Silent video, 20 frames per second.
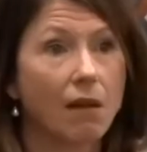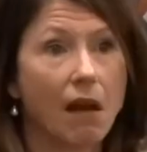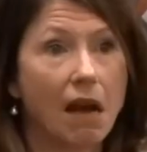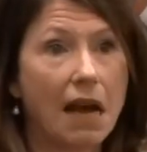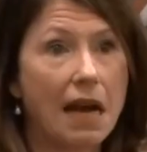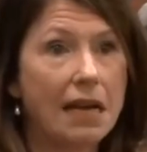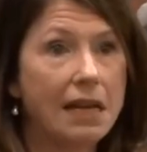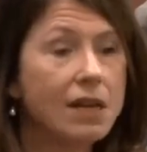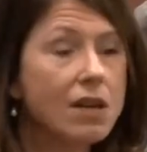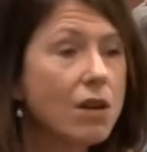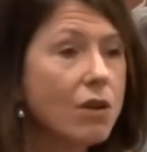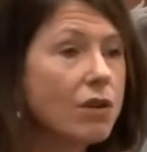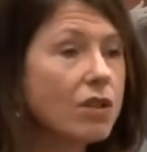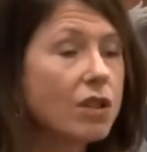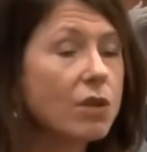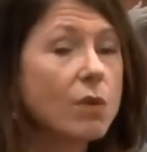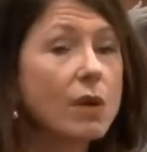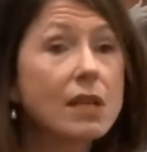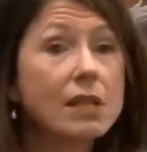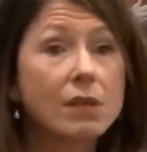I didn't know who she
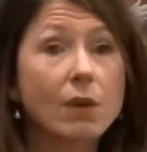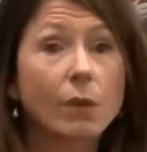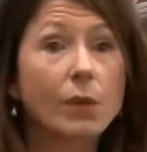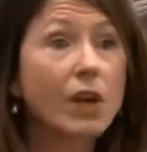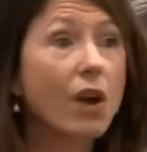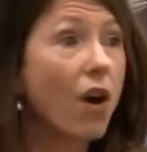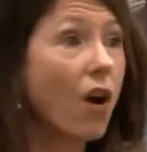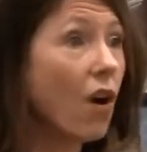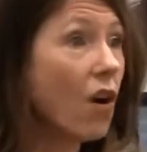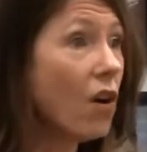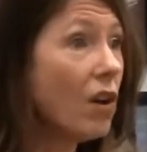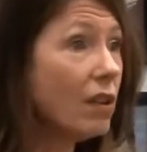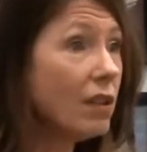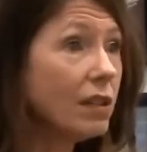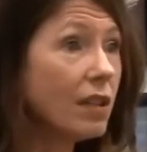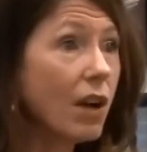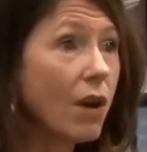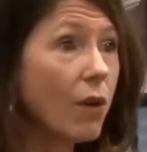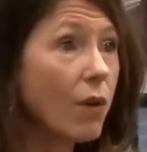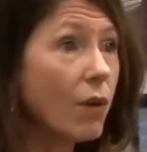was. We all
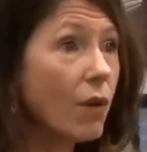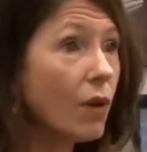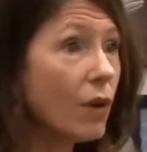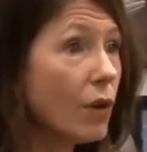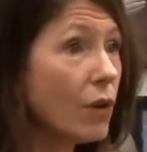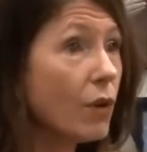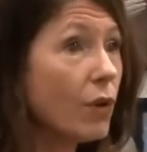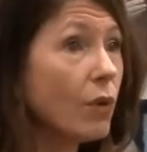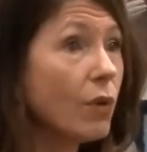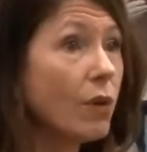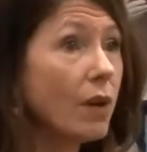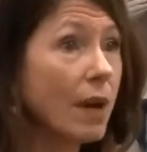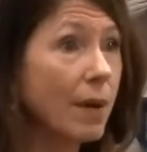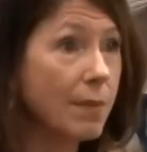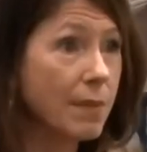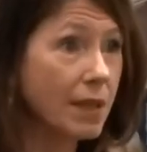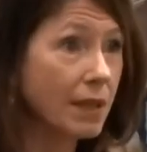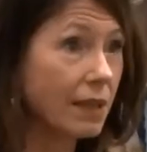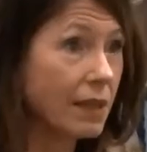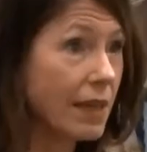know who
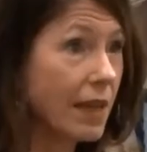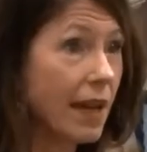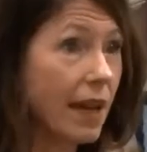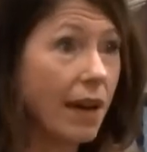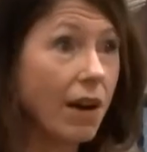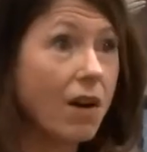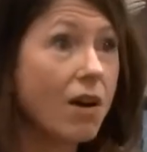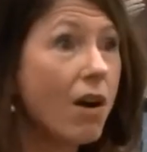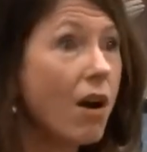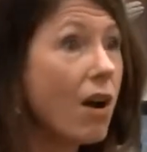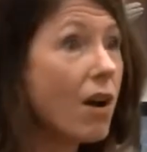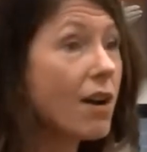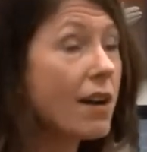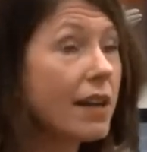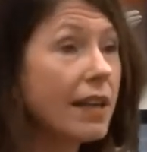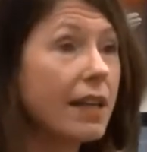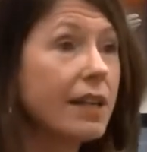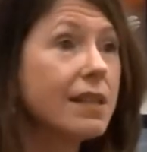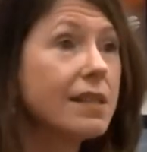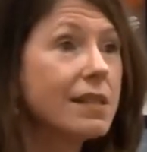Amelia Earhart
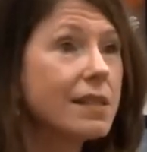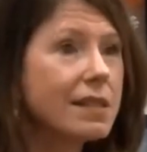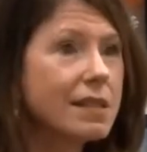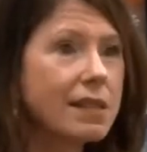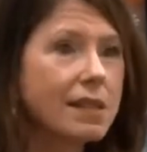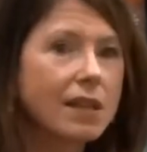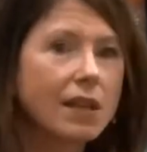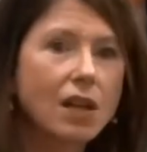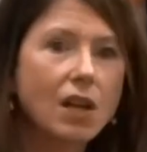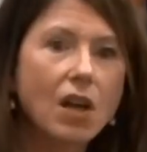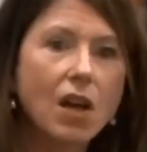is. Right.